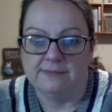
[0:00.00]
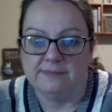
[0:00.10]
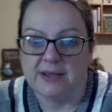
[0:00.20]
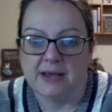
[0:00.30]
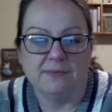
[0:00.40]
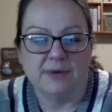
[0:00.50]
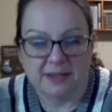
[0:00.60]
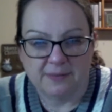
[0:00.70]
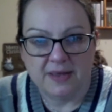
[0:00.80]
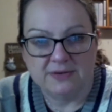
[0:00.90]
gotta
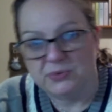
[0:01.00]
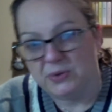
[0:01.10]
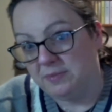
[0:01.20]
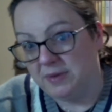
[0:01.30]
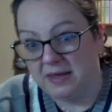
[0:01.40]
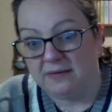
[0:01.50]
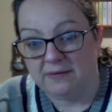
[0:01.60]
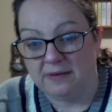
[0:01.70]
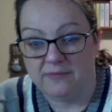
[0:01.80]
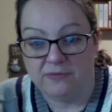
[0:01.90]
recommend Twin Peak
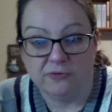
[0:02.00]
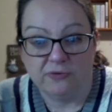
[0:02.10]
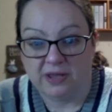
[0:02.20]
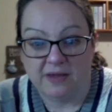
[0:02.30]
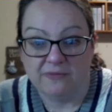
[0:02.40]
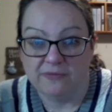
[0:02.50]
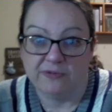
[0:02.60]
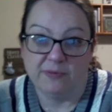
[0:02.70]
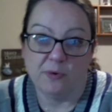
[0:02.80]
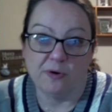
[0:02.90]
if you're looking for
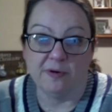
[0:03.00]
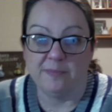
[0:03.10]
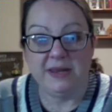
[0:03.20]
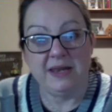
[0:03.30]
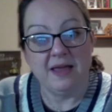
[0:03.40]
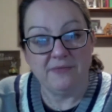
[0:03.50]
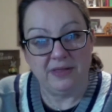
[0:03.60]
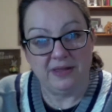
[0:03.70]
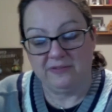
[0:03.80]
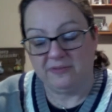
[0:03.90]
some more PDF
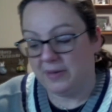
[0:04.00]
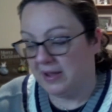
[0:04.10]
things to buy on